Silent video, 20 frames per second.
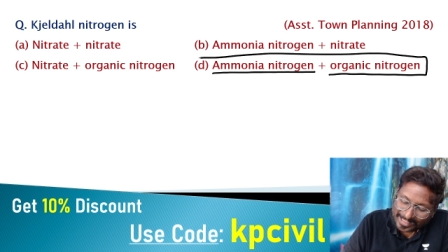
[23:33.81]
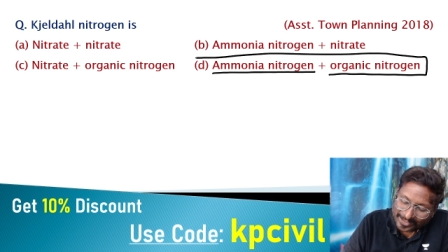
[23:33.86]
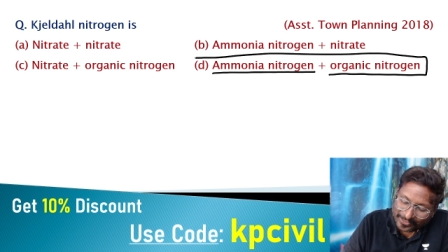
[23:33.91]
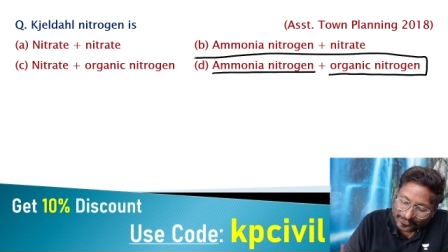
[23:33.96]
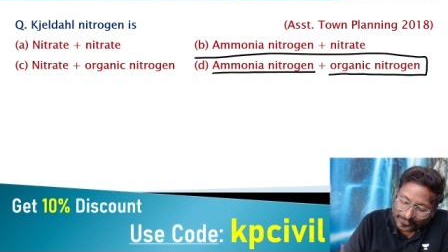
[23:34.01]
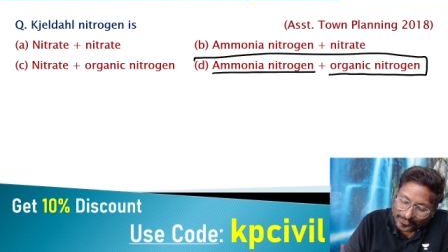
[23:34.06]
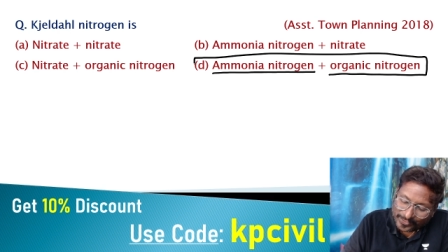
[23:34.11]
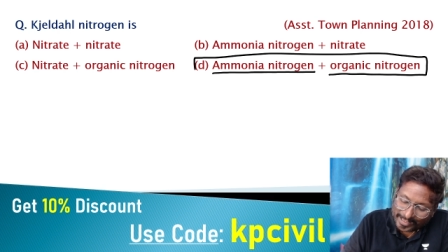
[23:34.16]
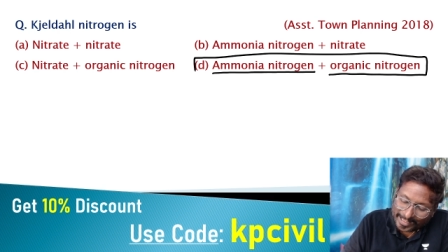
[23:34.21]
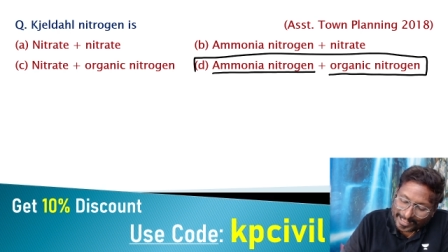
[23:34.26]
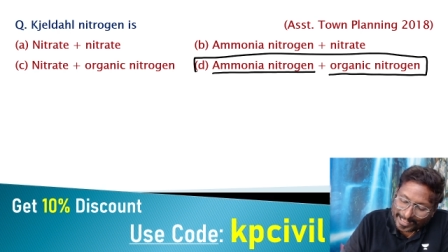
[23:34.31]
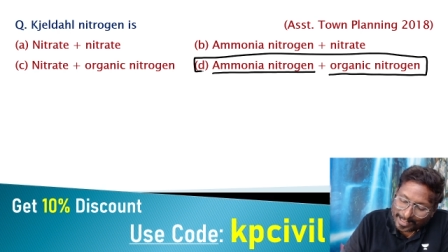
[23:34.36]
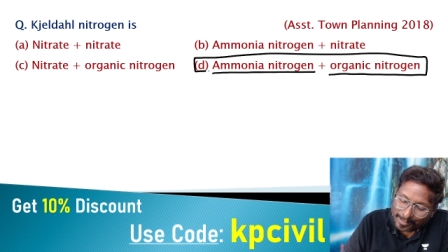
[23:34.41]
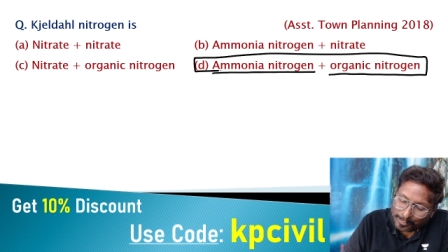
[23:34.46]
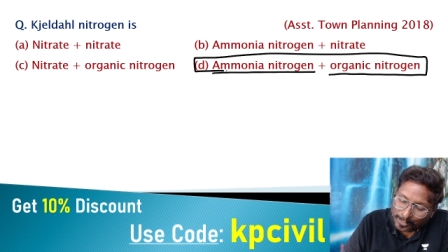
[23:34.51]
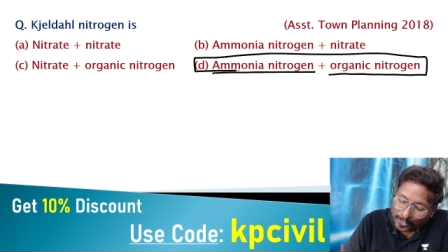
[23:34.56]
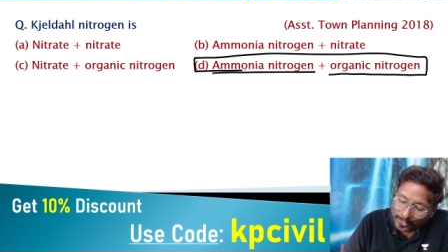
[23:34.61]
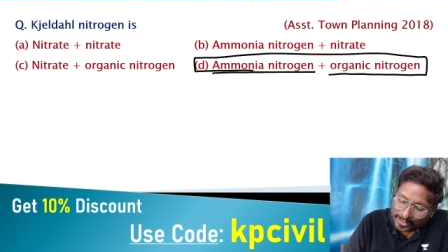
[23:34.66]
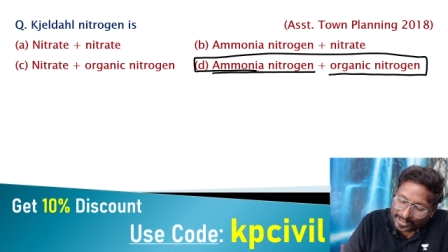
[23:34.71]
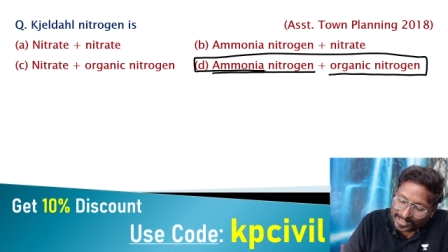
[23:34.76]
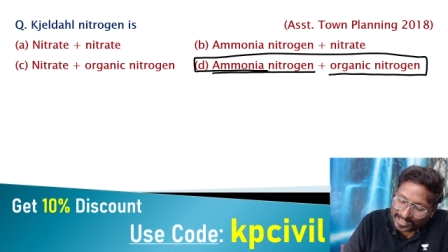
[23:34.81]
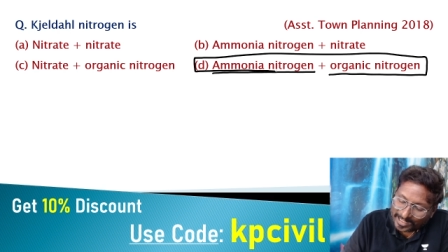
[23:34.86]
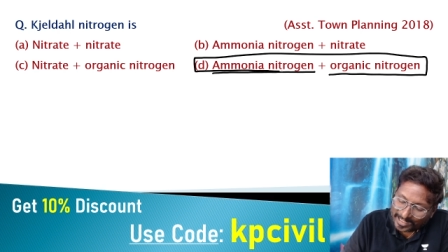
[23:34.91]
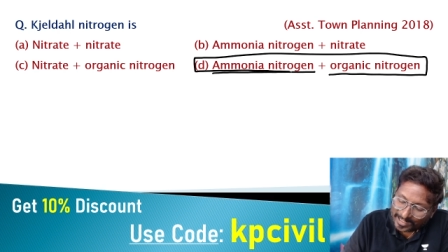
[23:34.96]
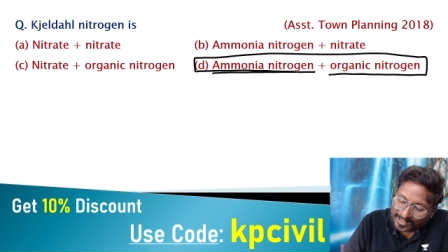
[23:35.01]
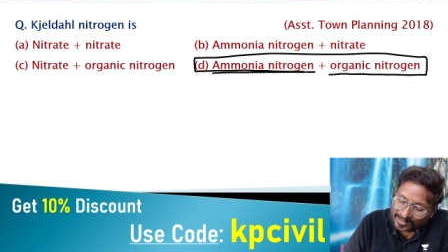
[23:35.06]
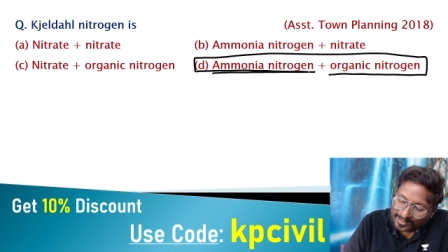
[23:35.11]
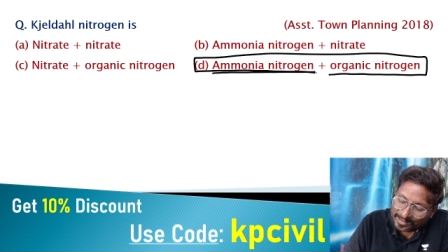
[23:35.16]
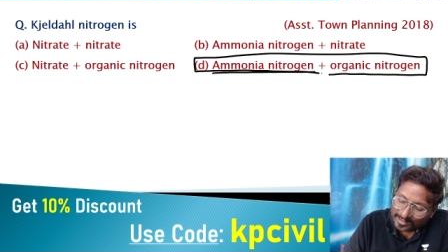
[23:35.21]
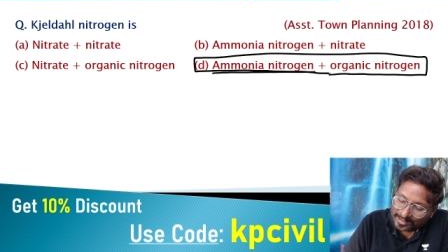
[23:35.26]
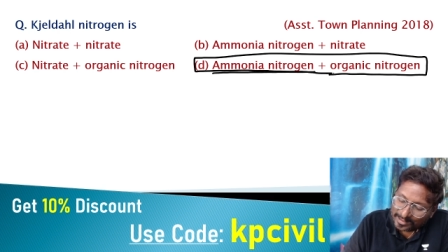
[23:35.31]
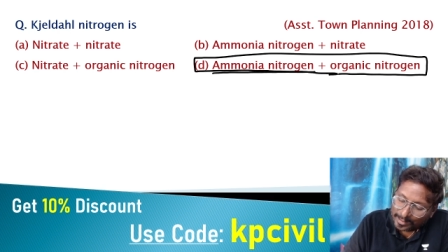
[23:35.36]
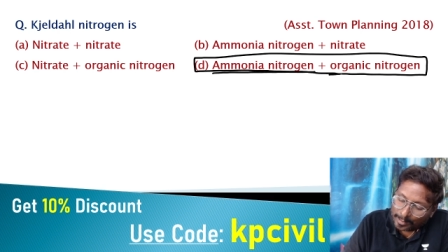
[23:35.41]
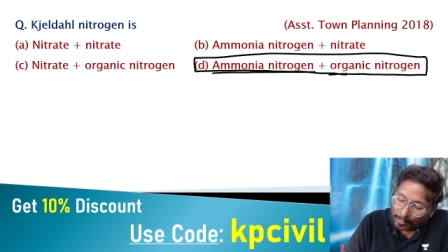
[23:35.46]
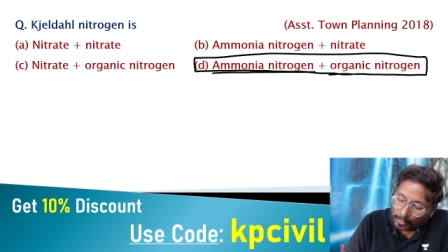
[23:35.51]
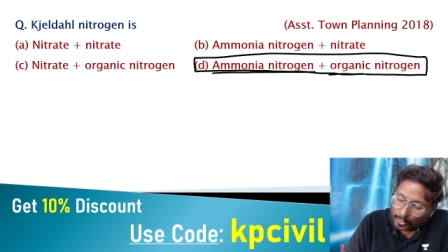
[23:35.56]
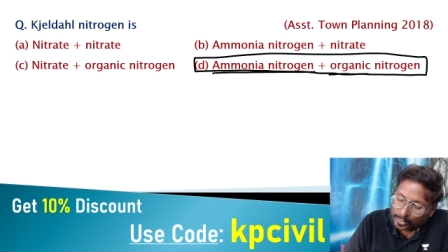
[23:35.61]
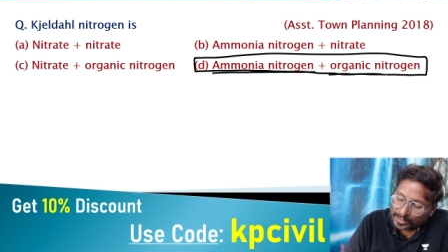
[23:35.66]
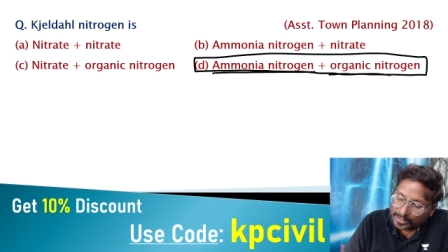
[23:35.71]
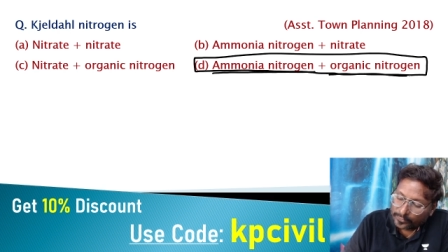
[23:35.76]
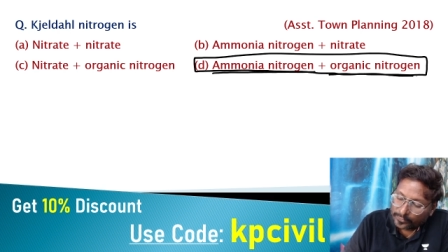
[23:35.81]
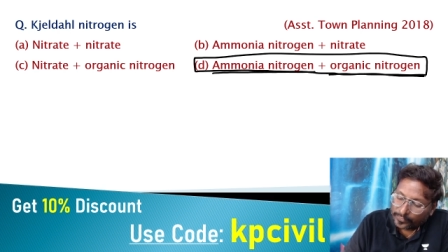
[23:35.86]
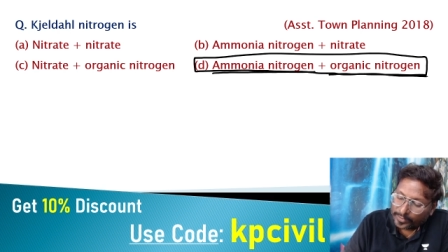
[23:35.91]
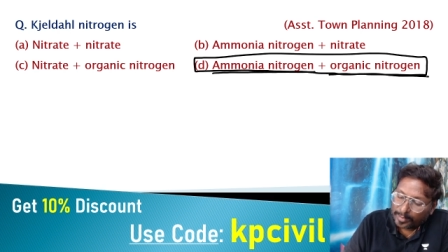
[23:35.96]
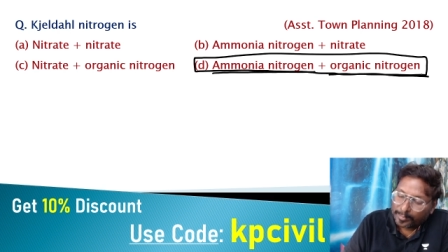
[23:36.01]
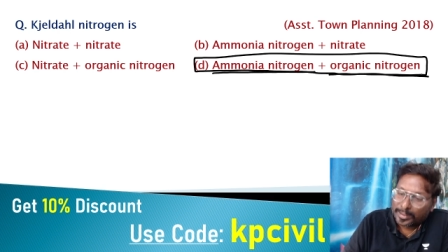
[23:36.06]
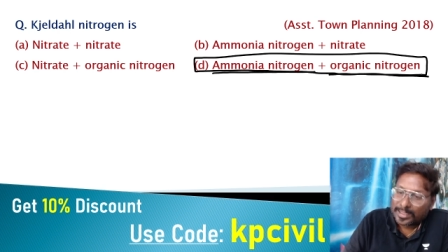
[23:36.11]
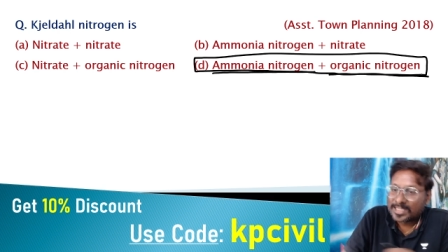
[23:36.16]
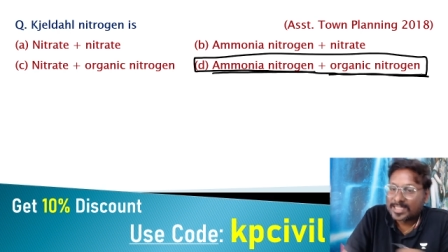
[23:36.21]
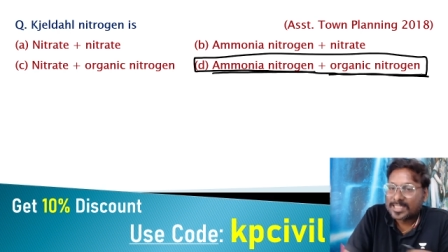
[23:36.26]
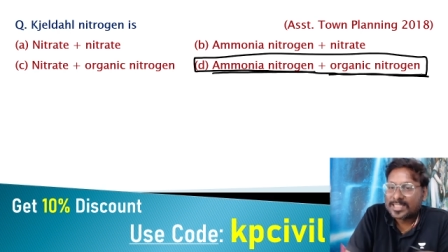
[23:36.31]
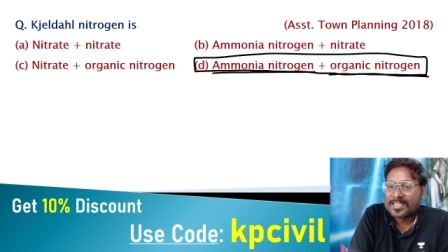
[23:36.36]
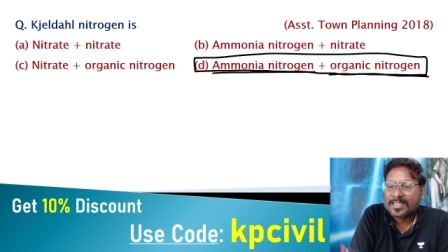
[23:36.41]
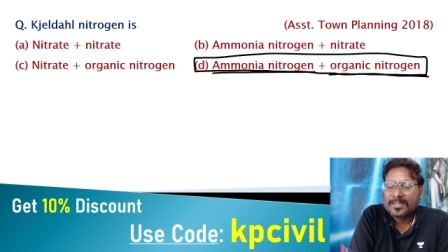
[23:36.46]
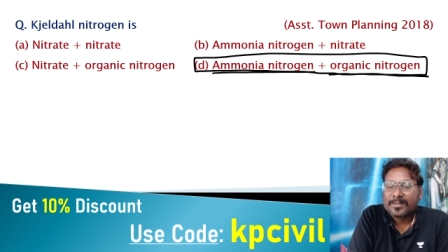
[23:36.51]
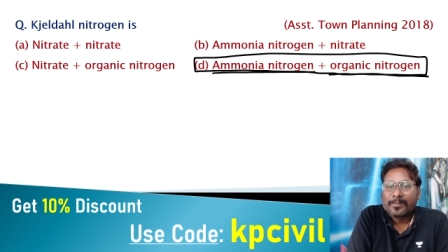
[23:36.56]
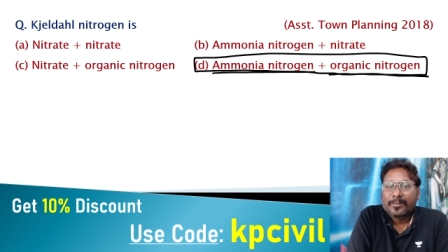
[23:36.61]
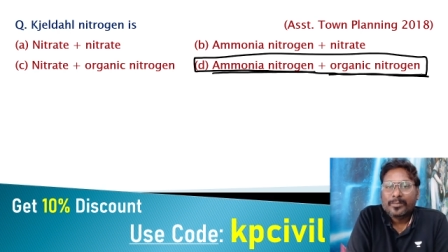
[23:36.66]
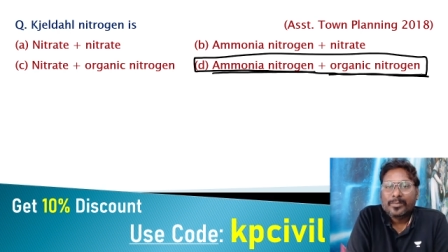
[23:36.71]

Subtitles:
Free ammonia, the most famous